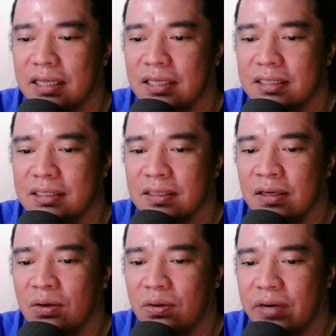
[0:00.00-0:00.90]
That is
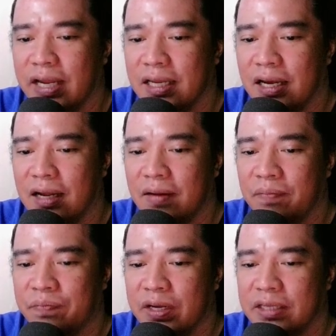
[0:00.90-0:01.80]
already a
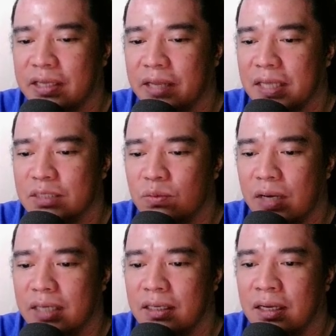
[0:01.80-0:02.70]
crit rate
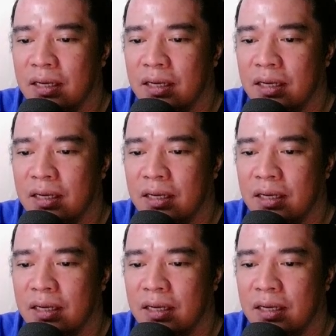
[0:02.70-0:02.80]
+1.